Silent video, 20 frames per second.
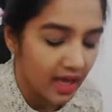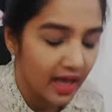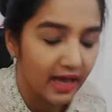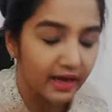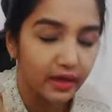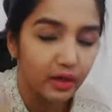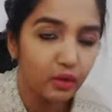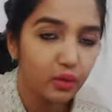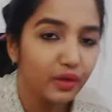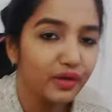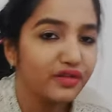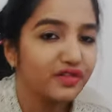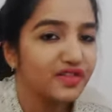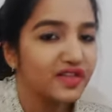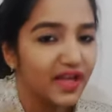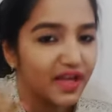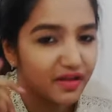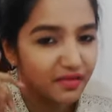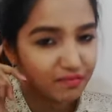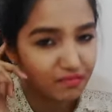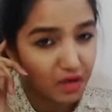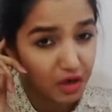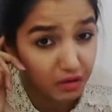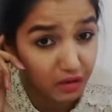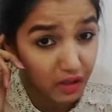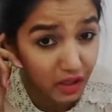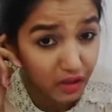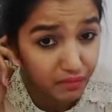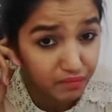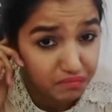And I want to say,
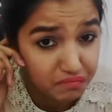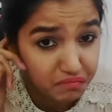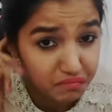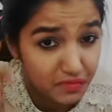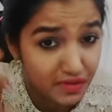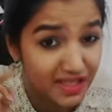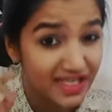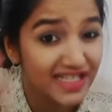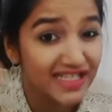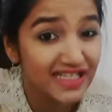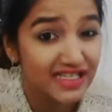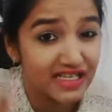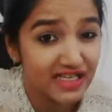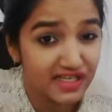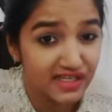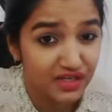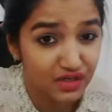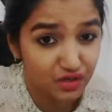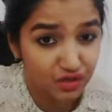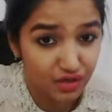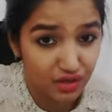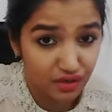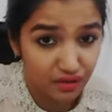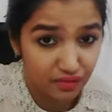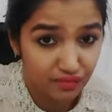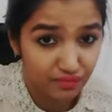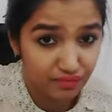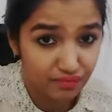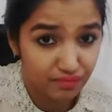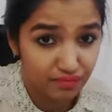okay, this decision